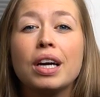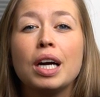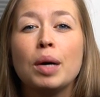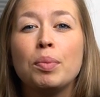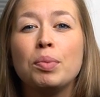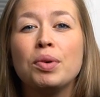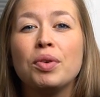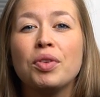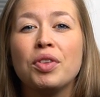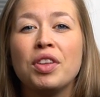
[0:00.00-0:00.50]
a
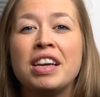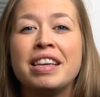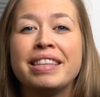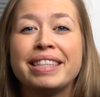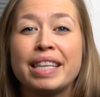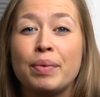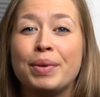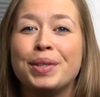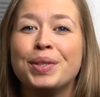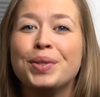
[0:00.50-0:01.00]
couple of things
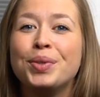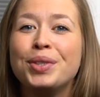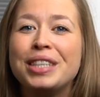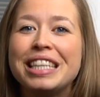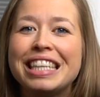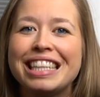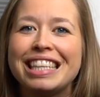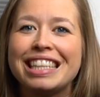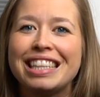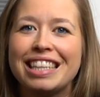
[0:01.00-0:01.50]
that we
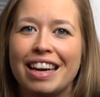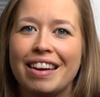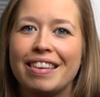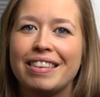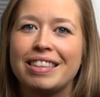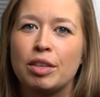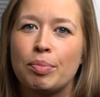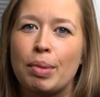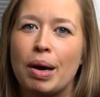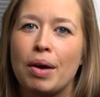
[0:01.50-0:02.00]
really
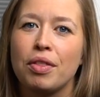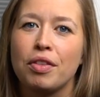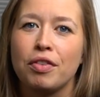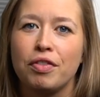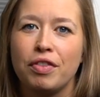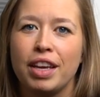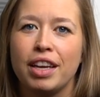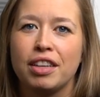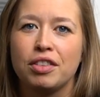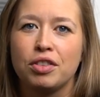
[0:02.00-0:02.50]
liked about the
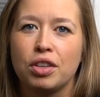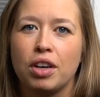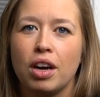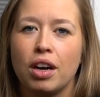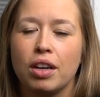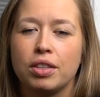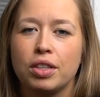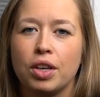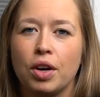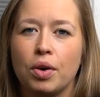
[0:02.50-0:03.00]
Fiat
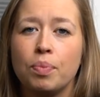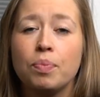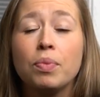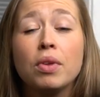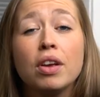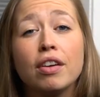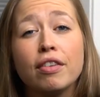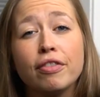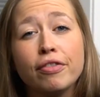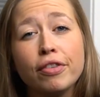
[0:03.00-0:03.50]
Ducato.
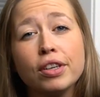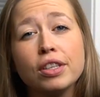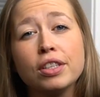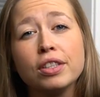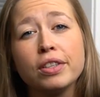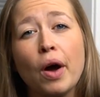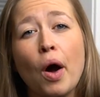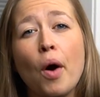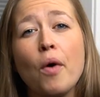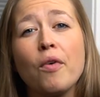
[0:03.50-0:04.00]

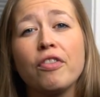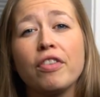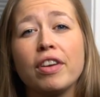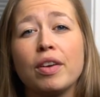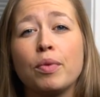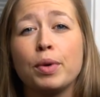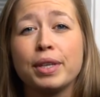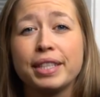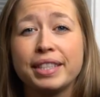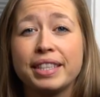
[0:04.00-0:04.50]
First off,
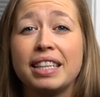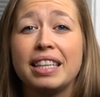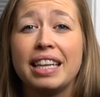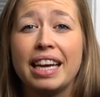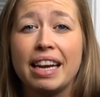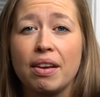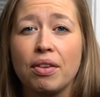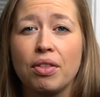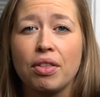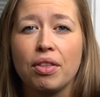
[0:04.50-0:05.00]
it was the
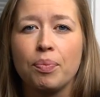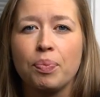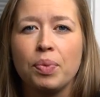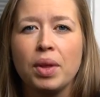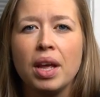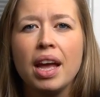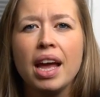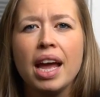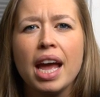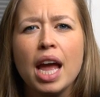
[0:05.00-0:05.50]
length.
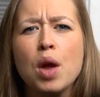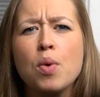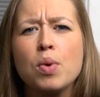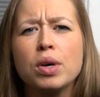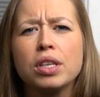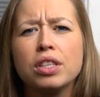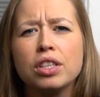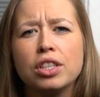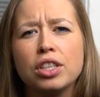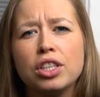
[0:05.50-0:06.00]
It
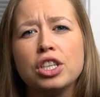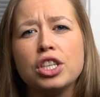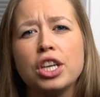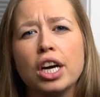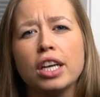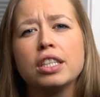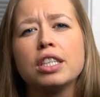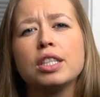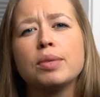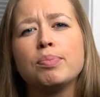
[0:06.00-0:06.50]
was
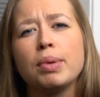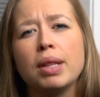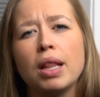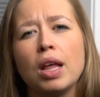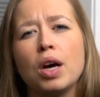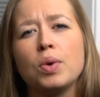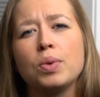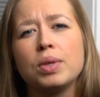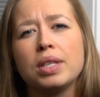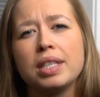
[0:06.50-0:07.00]
just
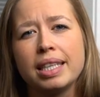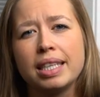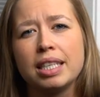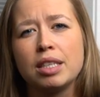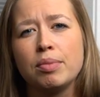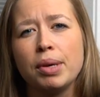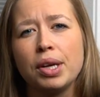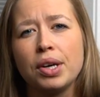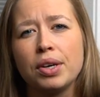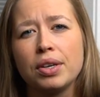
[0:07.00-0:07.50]
below
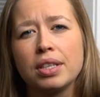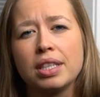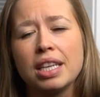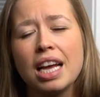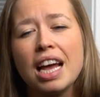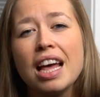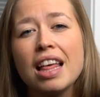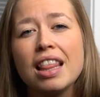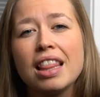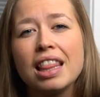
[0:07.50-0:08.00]
6 meters.
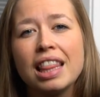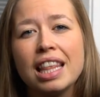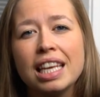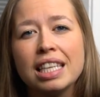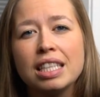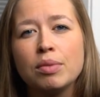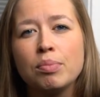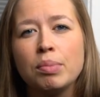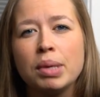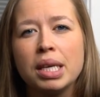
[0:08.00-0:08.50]

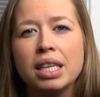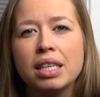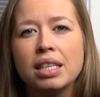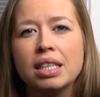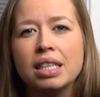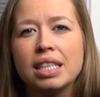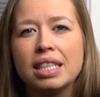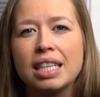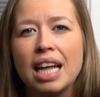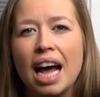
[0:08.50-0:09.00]
This
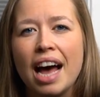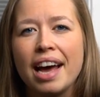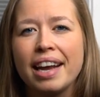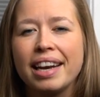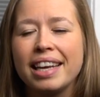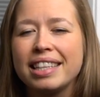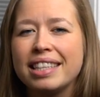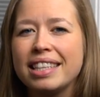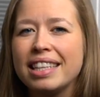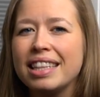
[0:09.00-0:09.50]
means that
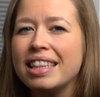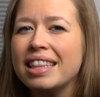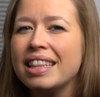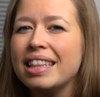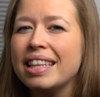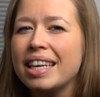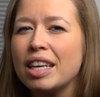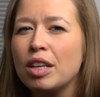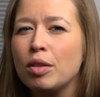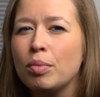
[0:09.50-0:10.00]
it's a
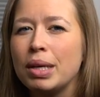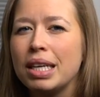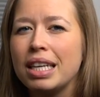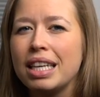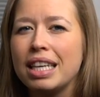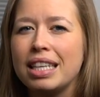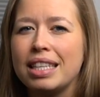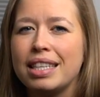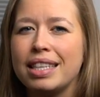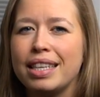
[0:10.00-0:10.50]
little bit
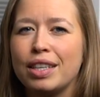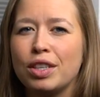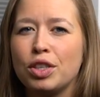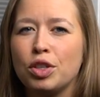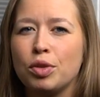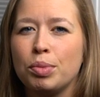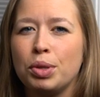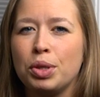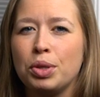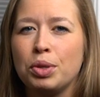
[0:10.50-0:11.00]
easier
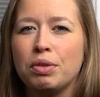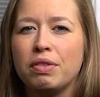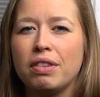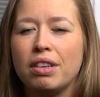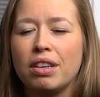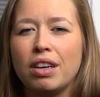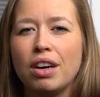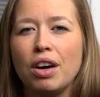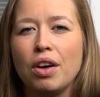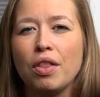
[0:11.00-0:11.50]
to
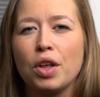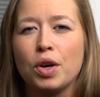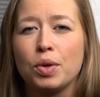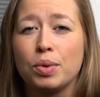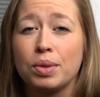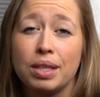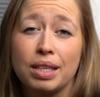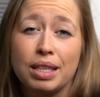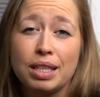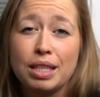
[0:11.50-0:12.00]
maneuver on
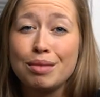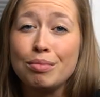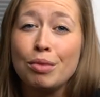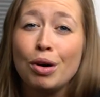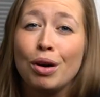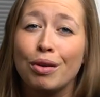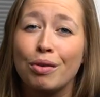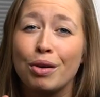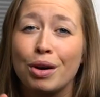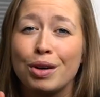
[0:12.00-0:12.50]
those
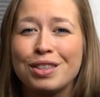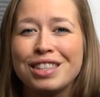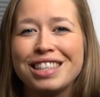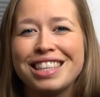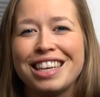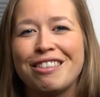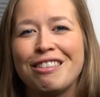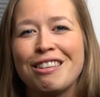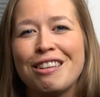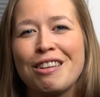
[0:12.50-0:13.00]
small roads
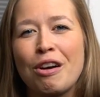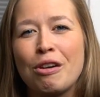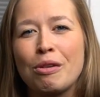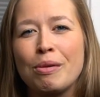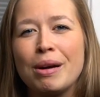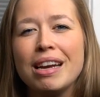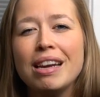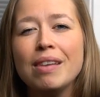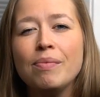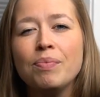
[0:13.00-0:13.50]
here in
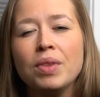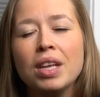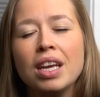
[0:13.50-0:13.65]
Norway.